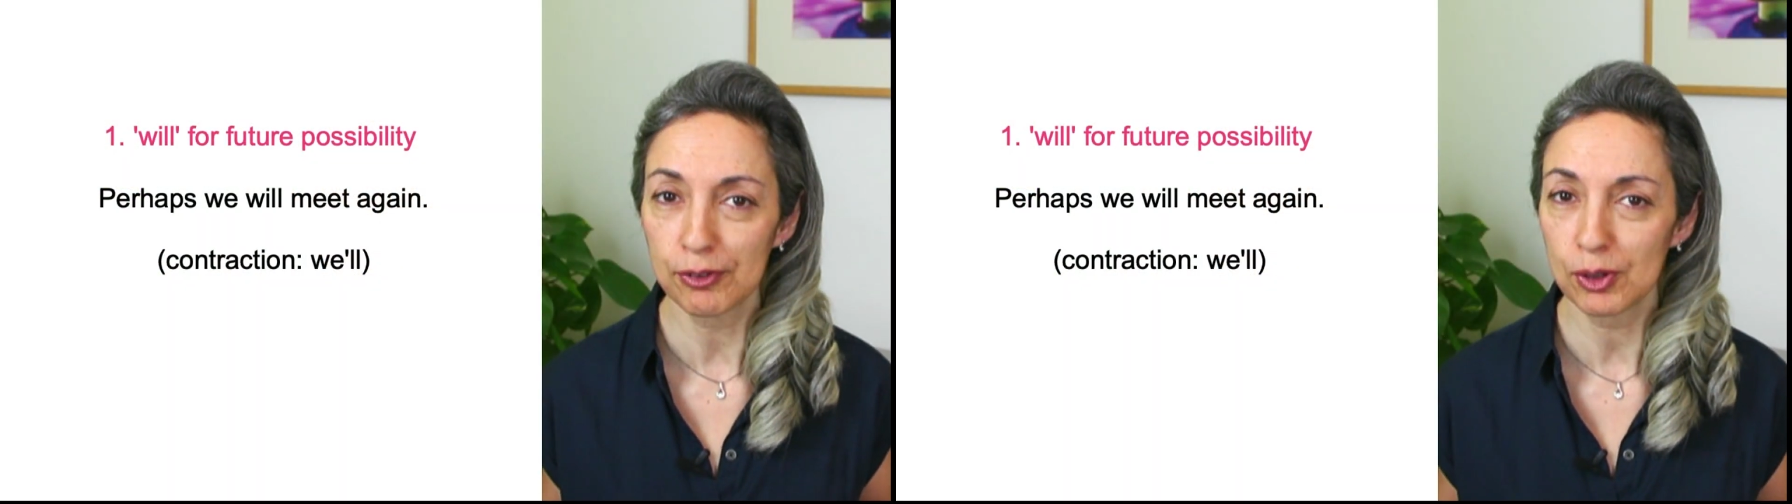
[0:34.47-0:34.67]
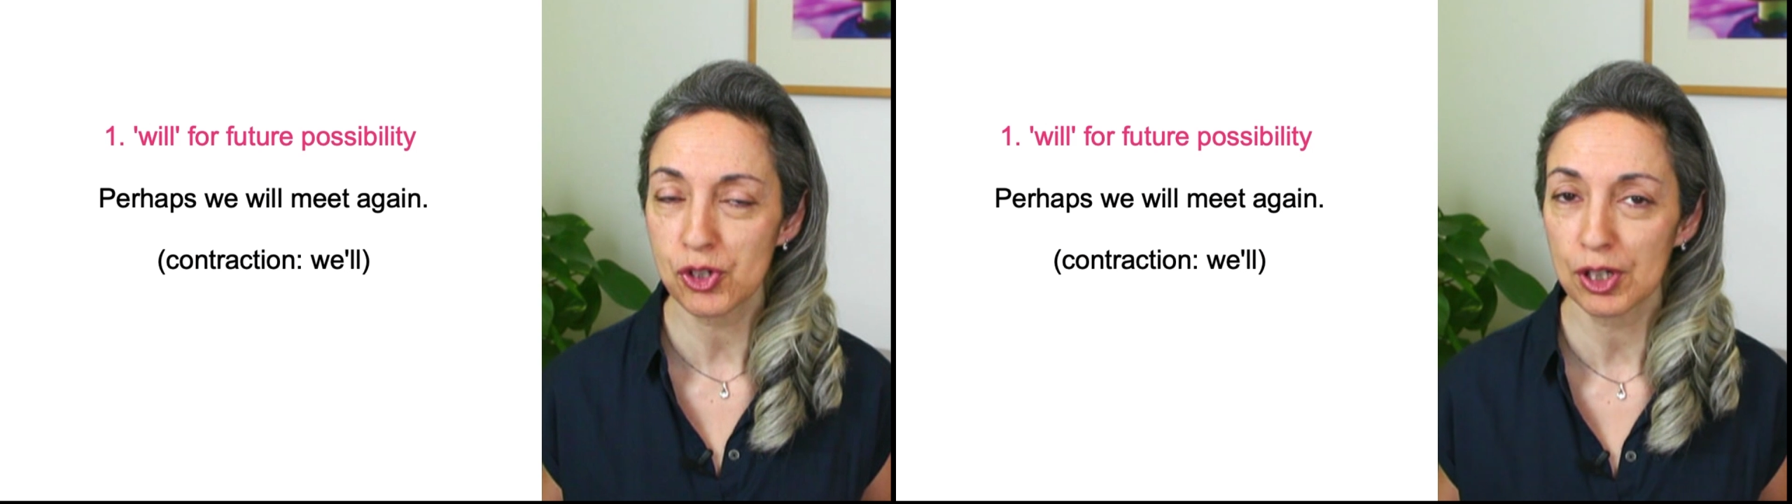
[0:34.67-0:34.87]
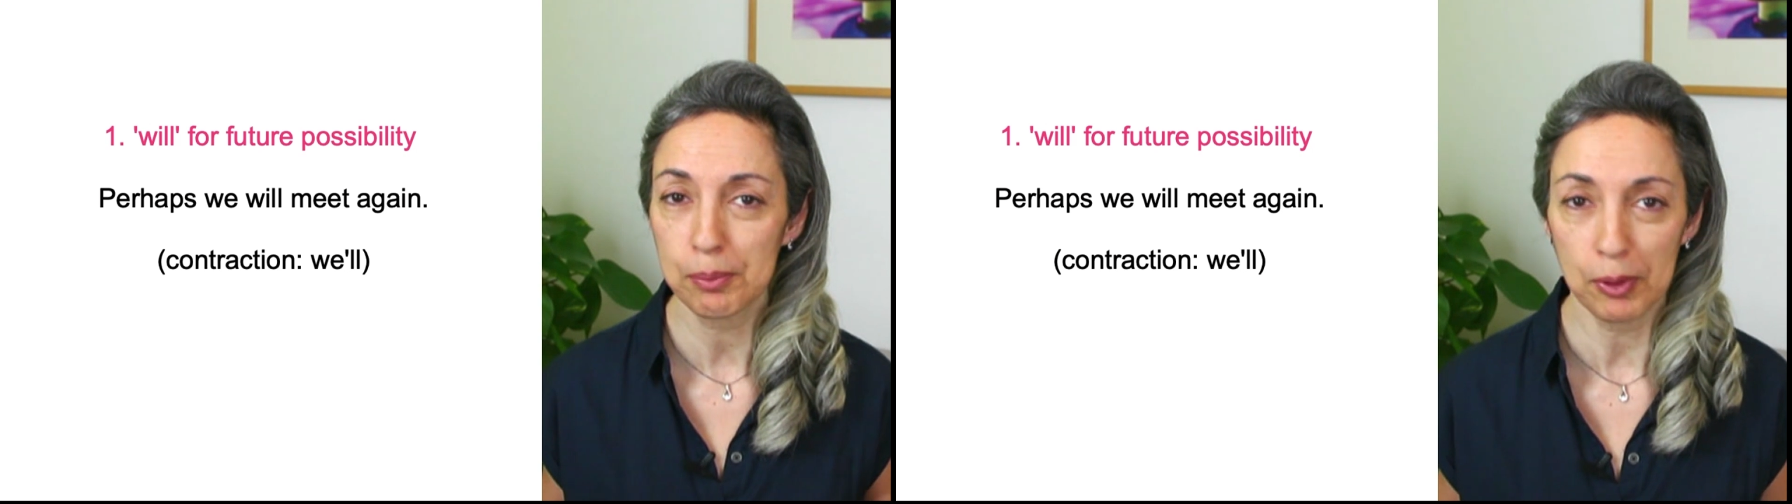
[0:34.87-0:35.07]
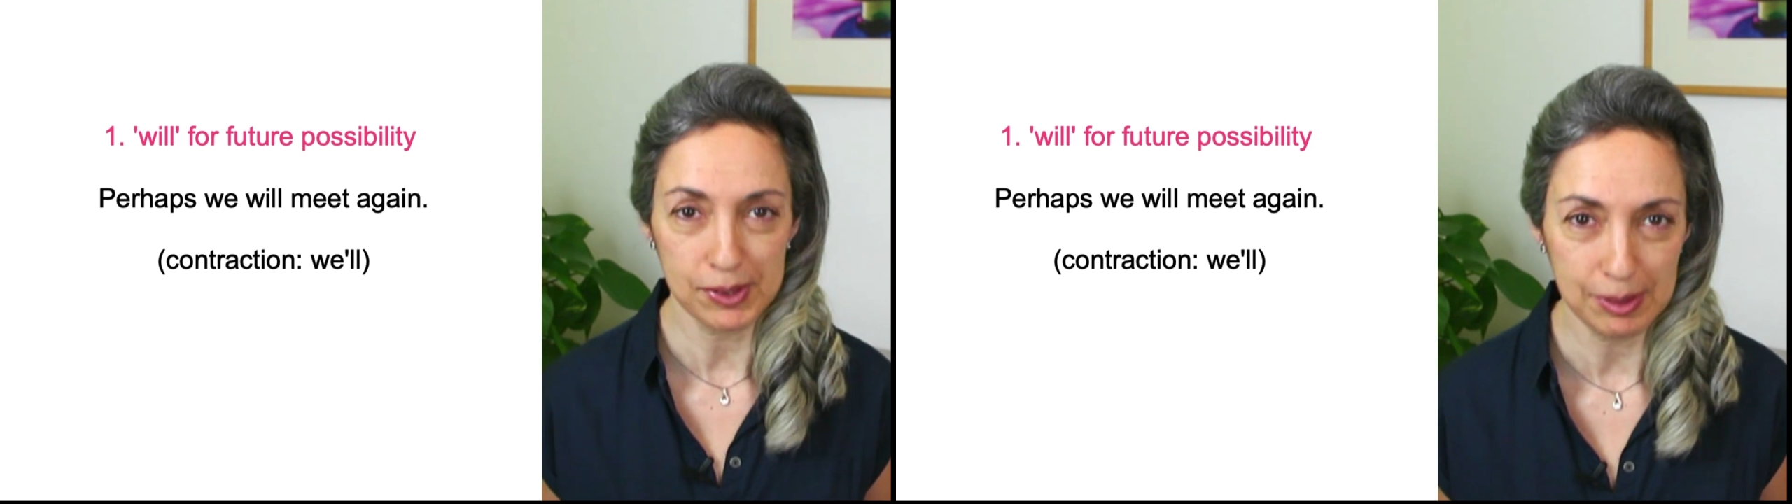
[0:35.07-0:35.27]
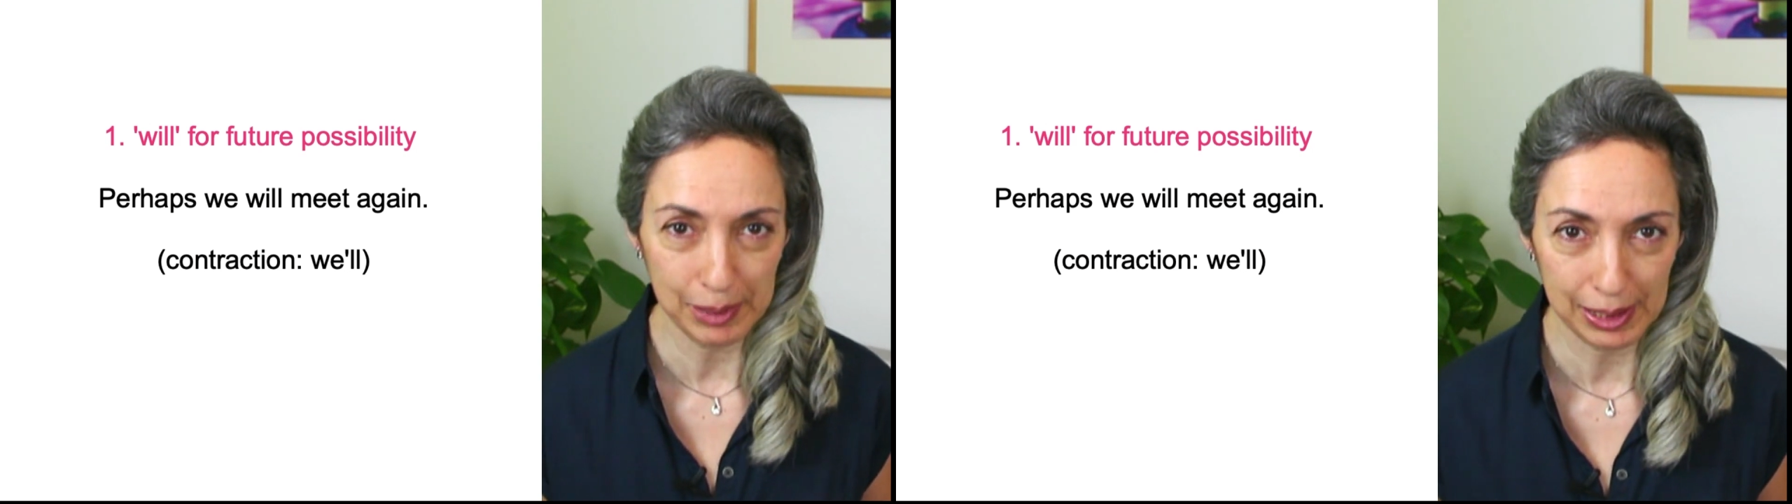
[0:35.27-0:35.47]
future
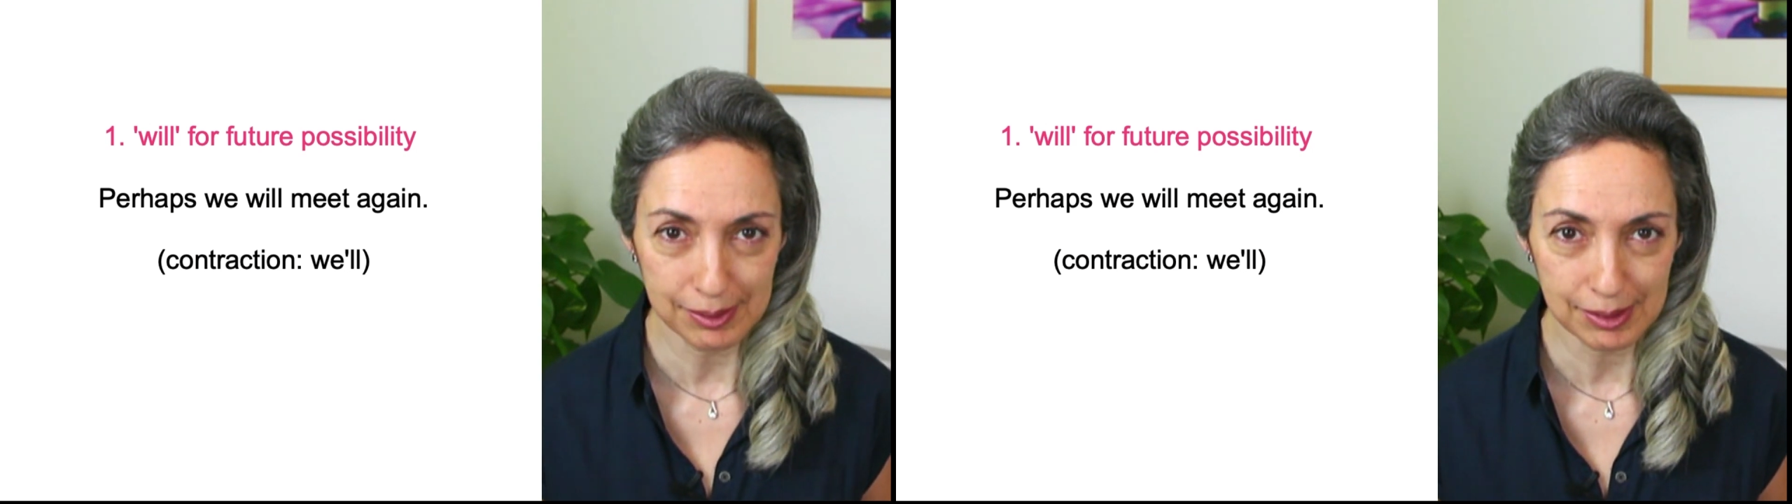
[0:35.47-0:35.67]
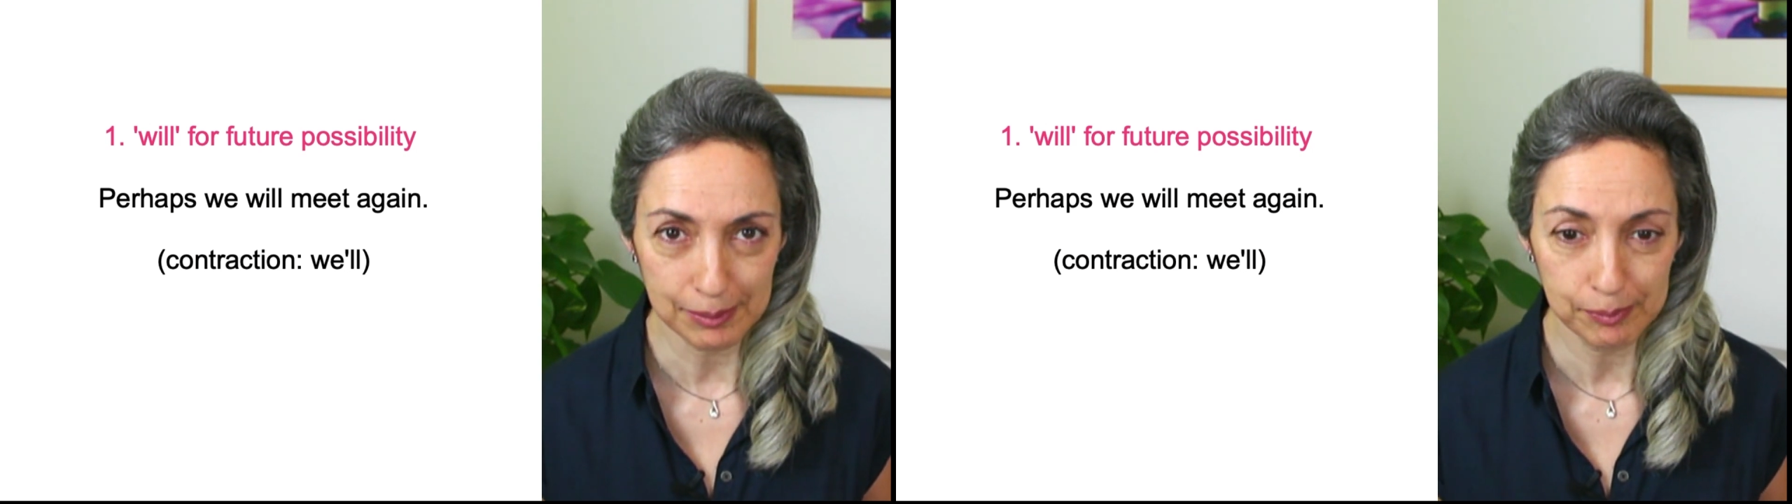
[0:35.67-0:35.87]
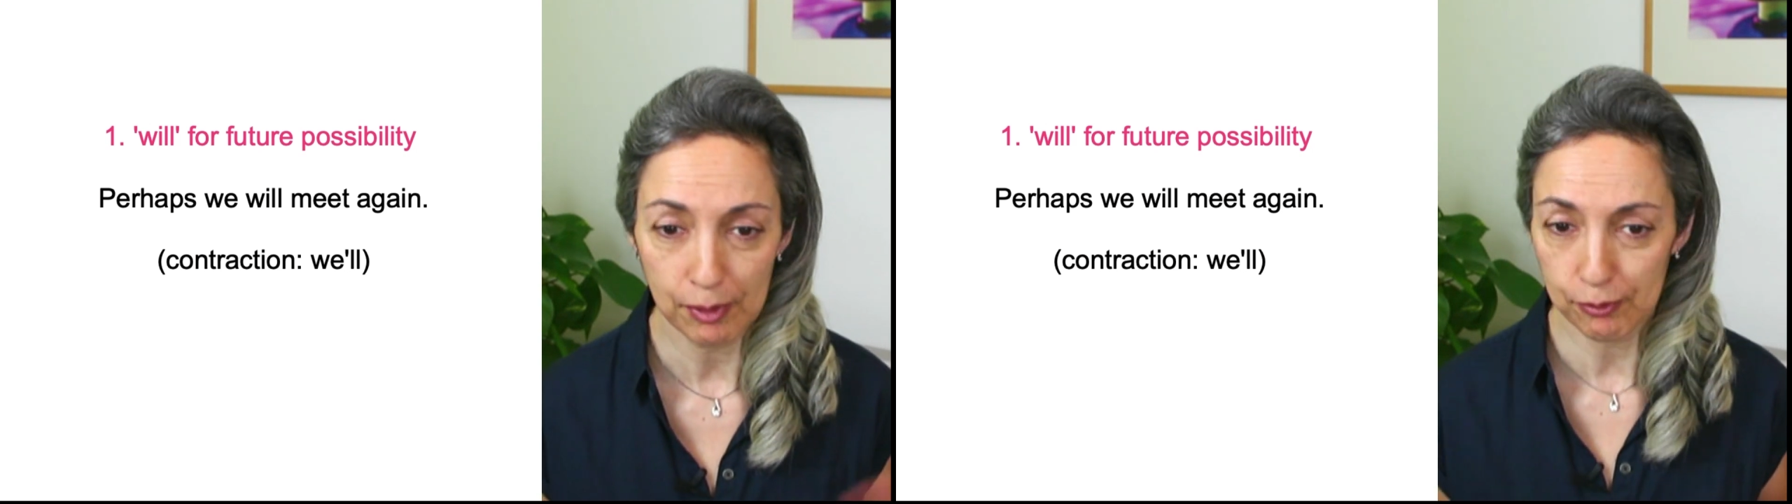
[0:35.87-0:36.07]
possibility.